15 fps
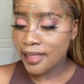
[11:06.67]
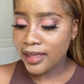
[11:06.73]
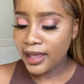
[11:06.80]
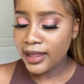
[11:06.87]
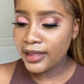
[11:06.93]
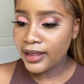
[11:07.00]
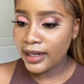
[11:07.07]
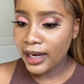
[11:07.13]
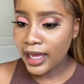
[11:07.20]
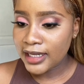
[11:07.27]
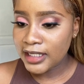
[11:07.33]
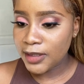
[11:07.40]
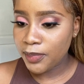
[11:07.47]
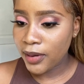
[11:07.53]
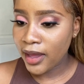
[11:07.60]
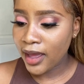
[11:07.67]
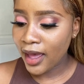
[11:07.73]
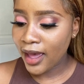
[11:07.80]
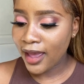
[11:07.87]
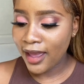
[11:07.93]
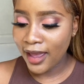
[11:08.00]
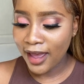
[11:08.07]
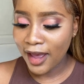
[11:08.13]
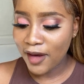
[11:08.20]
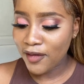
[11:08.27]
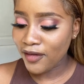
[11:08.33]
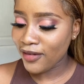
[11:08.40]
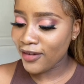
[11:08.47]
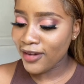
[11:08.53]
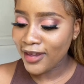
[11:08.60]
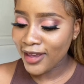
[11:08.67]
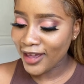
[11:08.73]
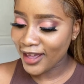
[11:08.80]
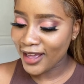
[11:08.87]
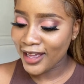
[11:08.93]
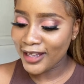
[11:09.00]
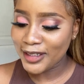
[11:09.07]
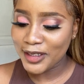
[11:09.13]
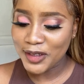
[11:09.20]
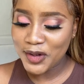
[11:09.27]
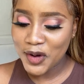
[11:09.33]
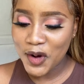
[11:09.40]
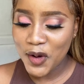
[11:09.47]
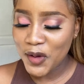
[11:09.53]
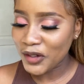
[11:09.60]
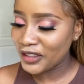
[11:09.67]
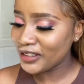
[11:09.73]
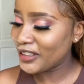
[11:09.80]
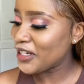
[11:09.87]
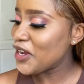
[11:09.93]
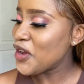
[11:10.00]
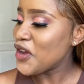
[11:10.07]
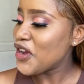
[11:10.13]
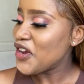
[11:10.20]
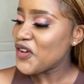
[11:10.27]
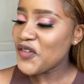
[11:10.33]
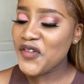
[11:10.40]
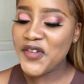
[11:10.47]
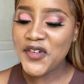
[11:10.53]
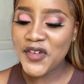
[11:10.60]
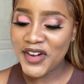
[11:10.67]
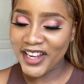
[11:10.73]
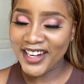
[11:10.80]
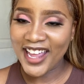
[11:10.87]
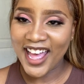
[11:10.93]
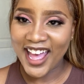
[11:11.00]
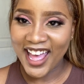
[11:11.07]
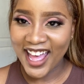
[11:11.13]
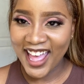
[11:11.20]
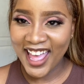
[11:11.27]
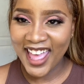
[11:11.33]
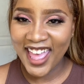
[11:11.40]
then the last pair I have here is called Frida.